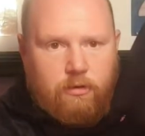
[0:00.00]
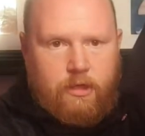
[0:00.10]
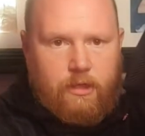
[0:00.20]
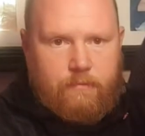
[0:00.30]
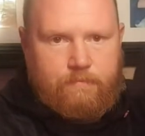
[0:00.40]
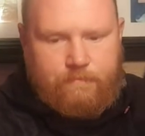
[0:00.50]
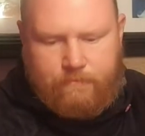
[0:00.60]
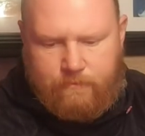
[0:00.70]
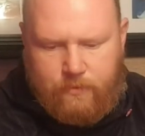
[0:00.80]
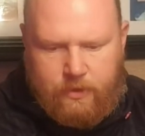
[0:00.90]
kit,
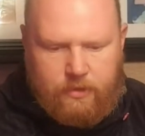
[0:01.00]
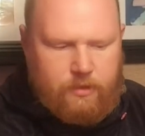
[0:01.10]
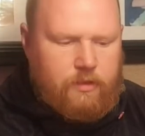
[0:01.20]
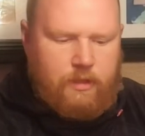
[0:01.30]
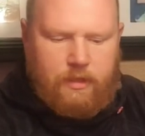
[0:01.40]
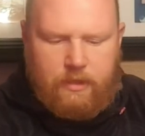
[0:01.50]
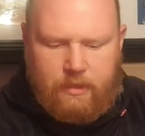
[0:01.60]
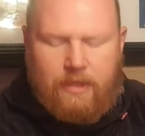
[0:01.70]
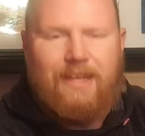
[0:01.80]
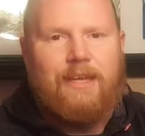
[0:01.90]
which
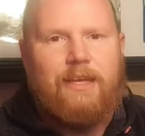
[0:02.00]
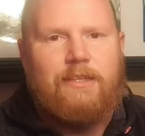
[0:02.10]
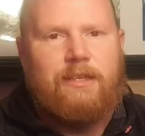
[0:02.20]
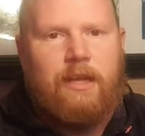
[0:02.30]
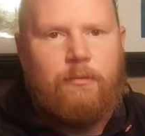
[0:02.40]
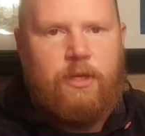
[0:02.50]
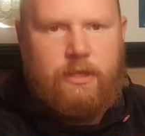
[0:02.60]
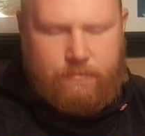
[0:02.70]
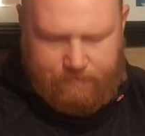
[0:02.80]
isn't lightweight